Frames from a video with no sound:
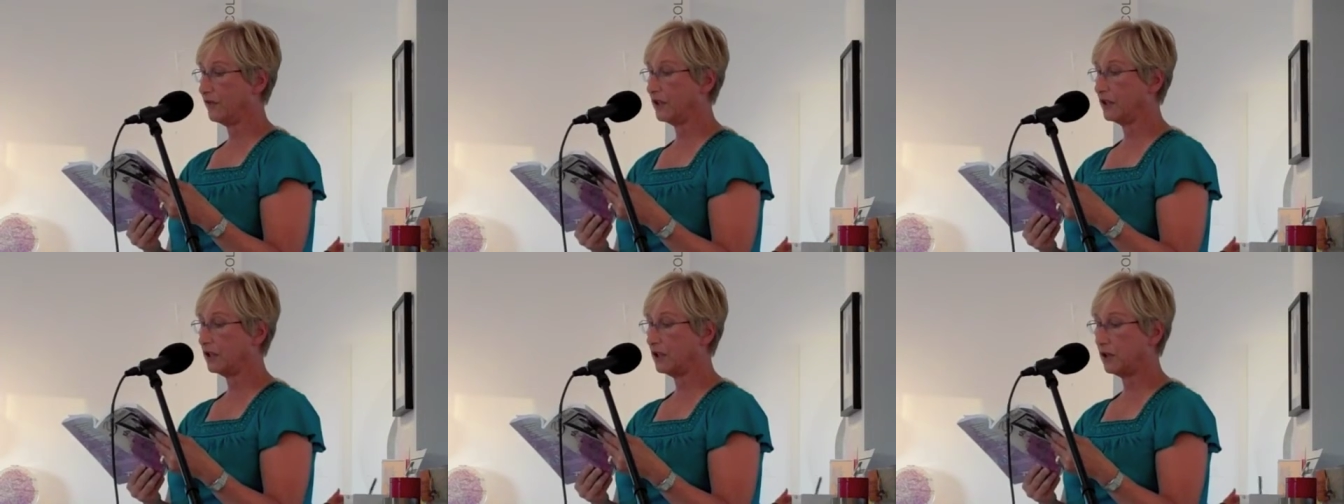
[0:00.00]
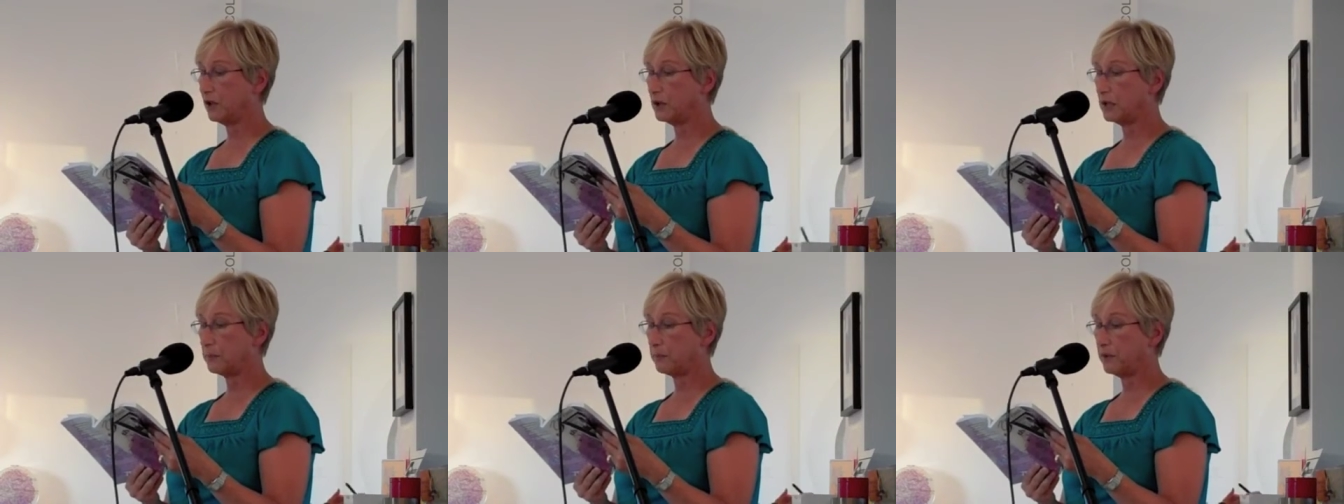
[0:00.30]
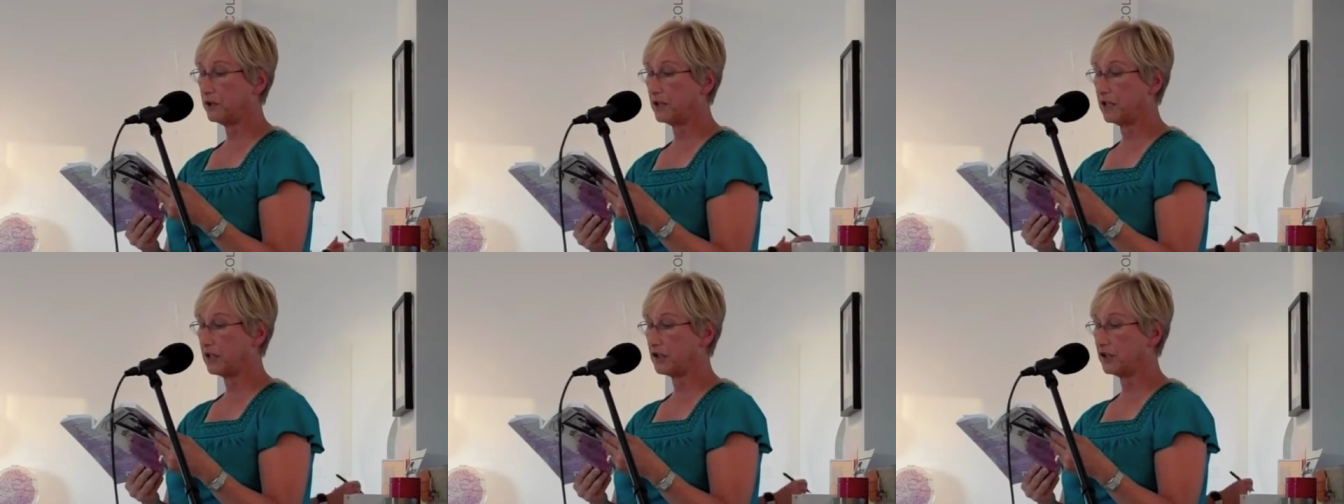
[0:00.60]
the toast
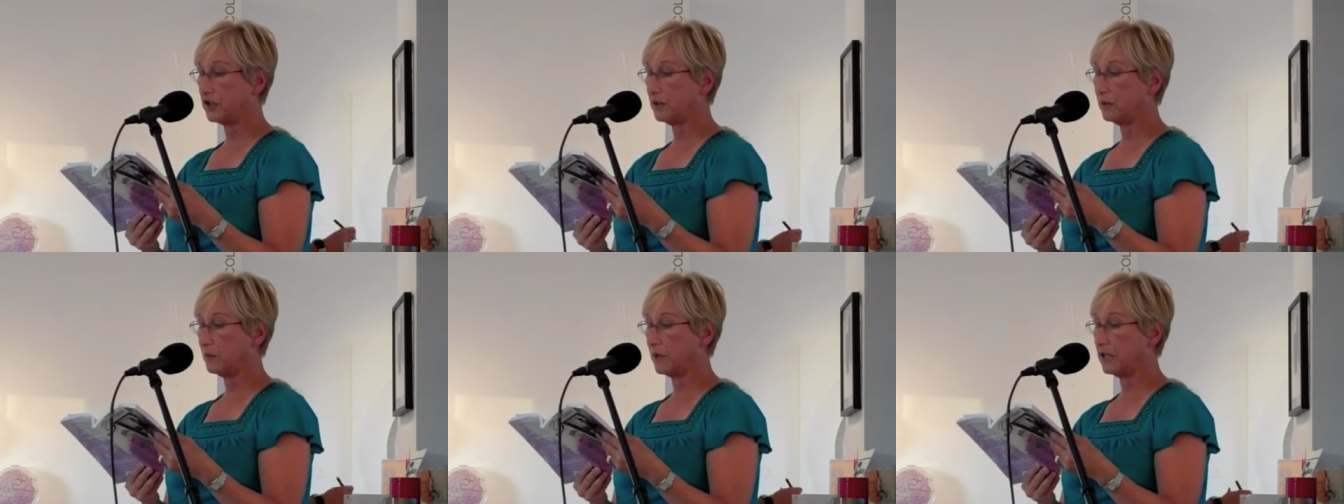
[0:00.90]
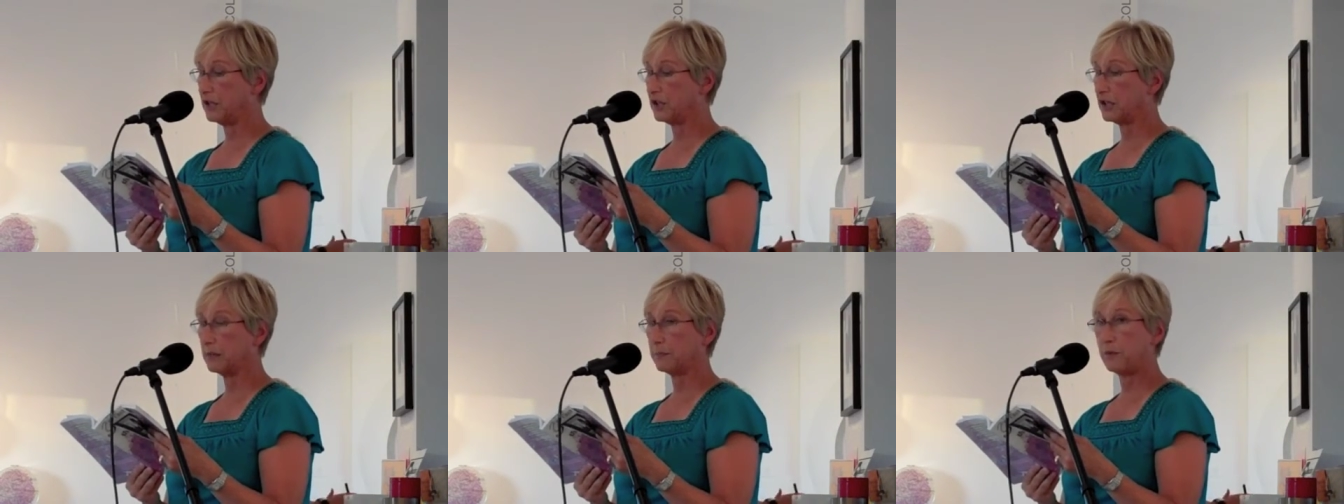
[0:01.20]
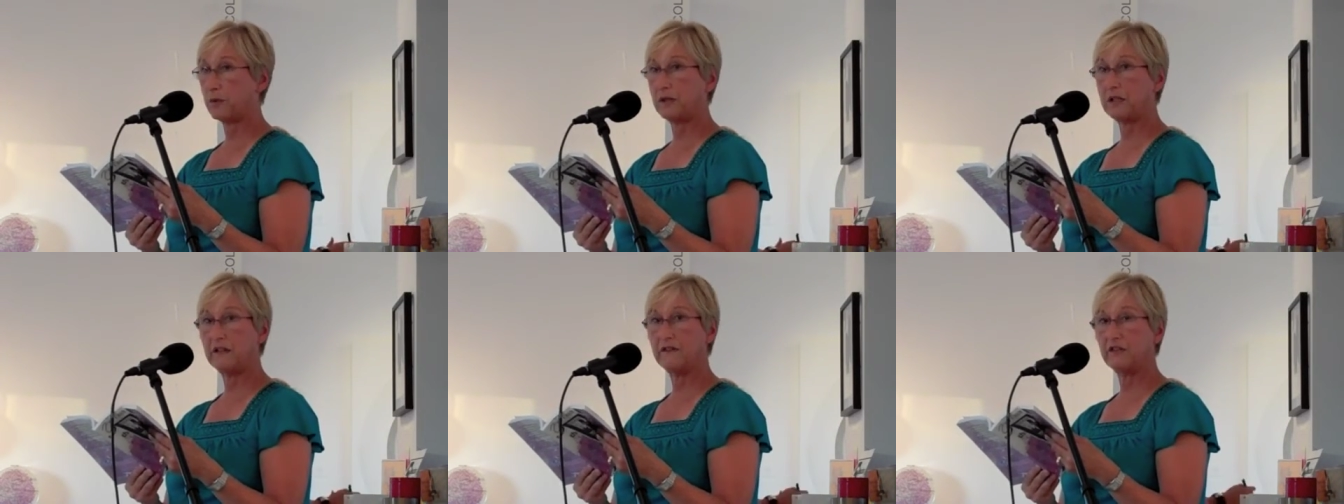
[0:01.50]
production reached a
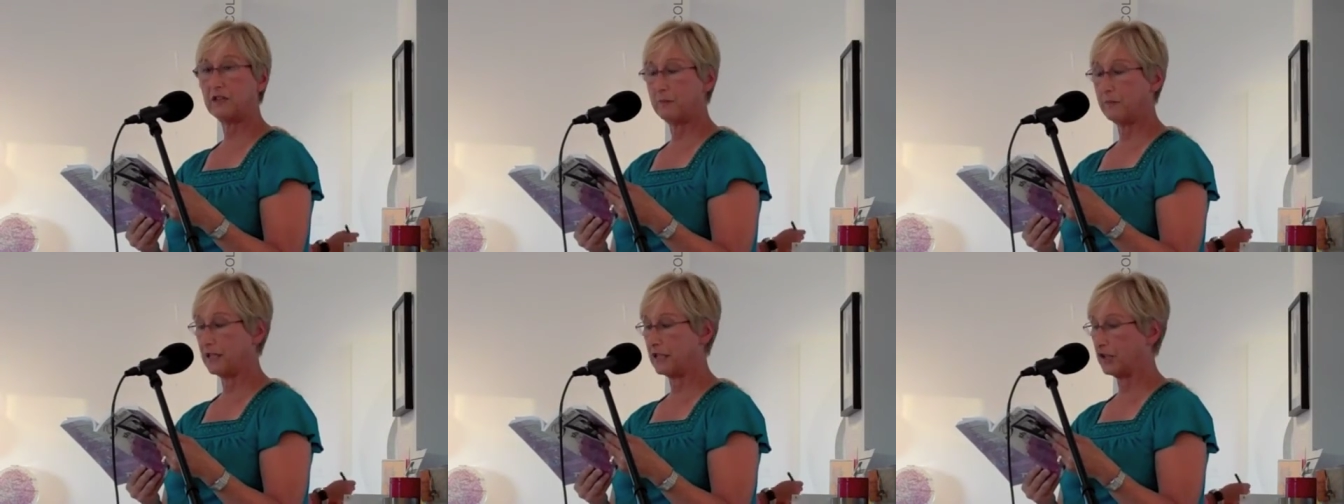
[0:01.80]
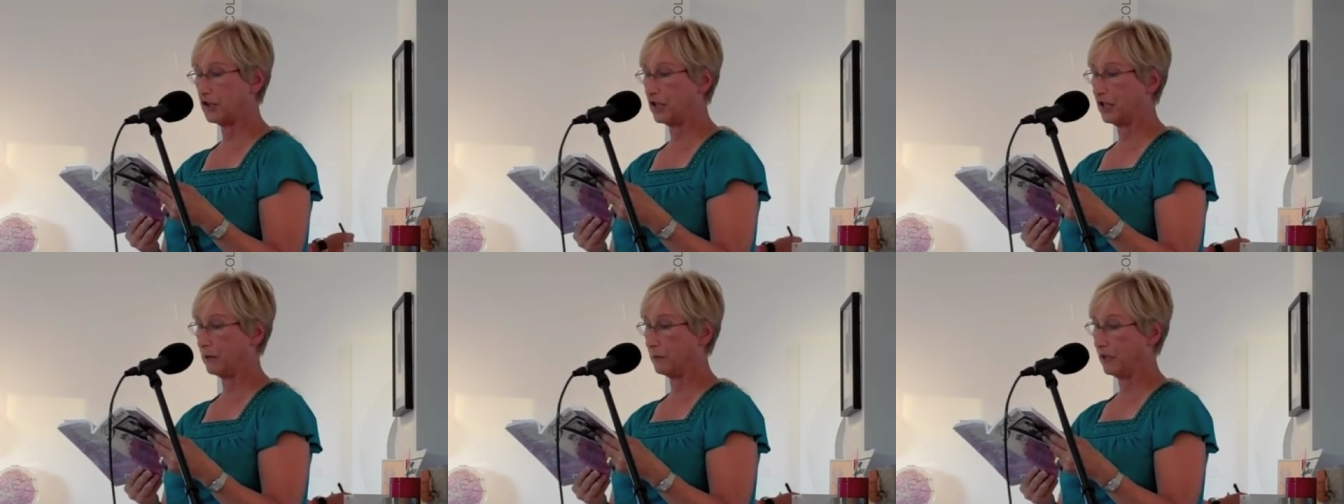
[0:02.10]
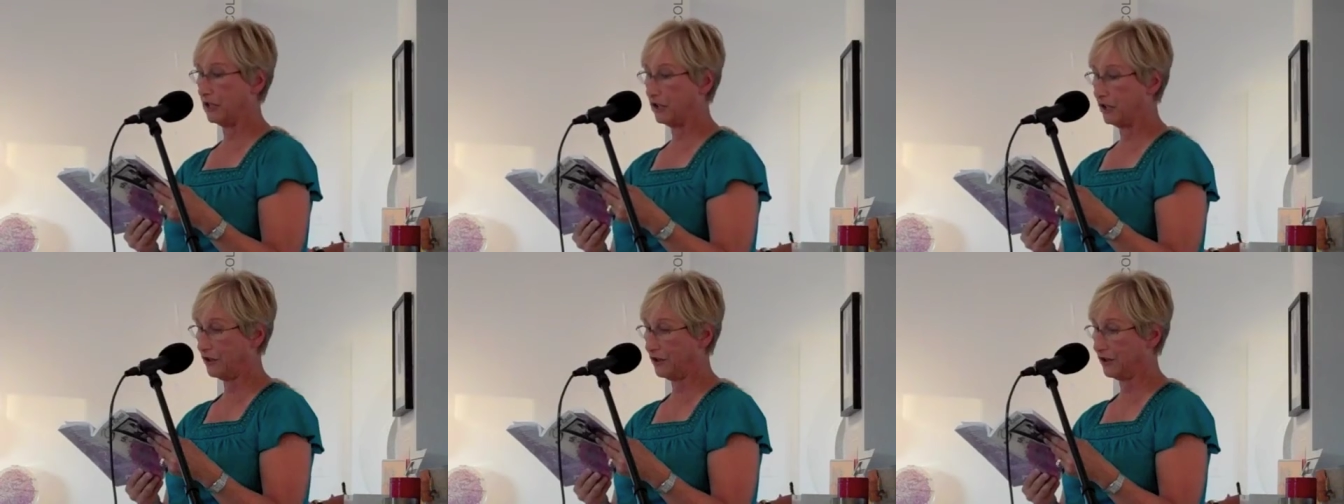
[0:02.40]
point of diminishing
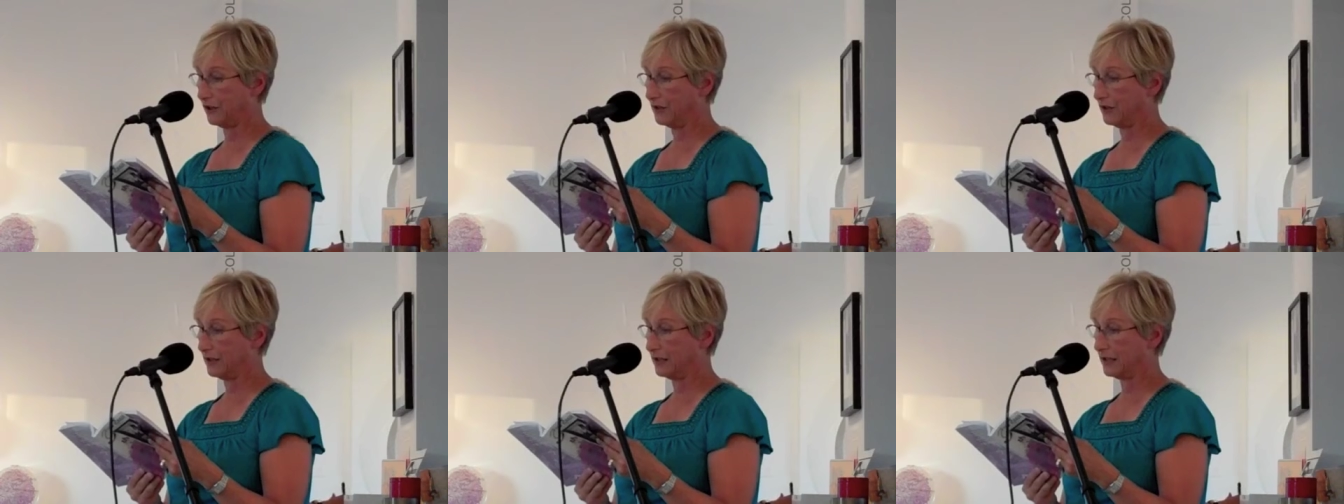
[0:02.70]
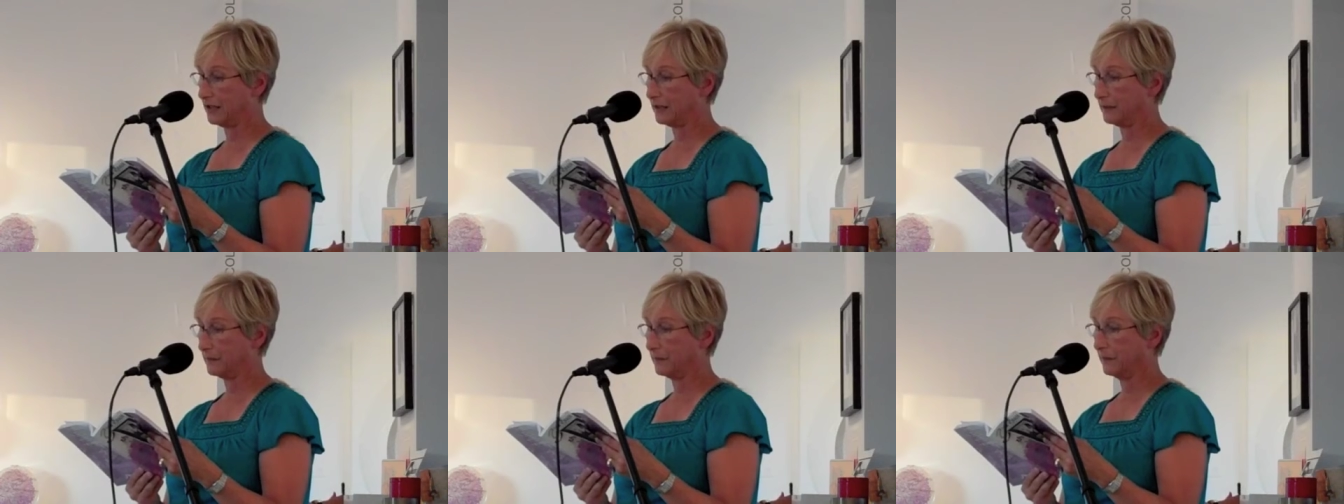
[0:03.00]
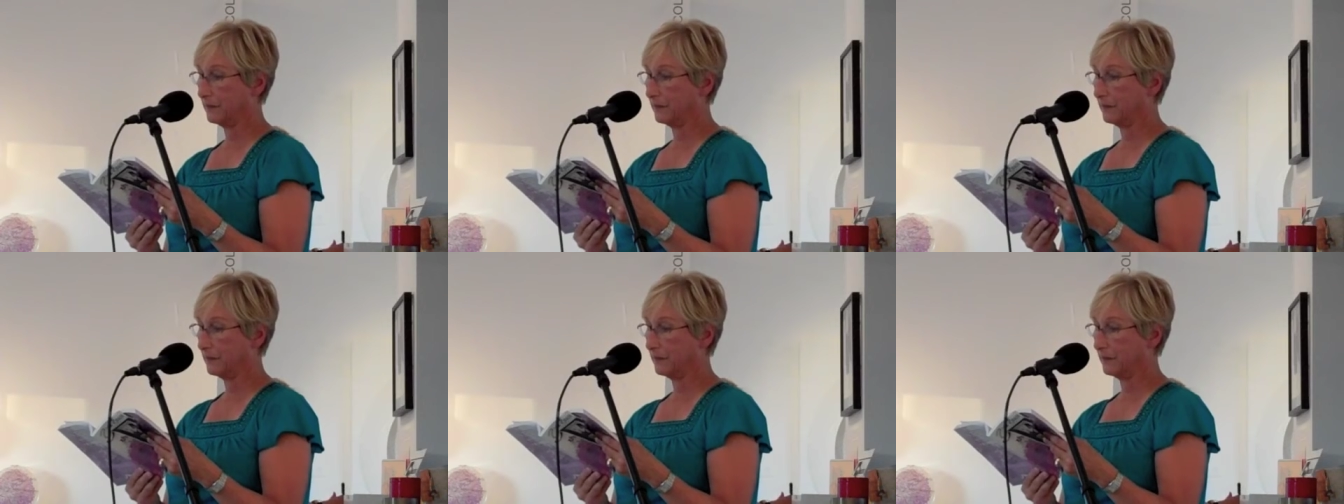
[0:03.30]
returns.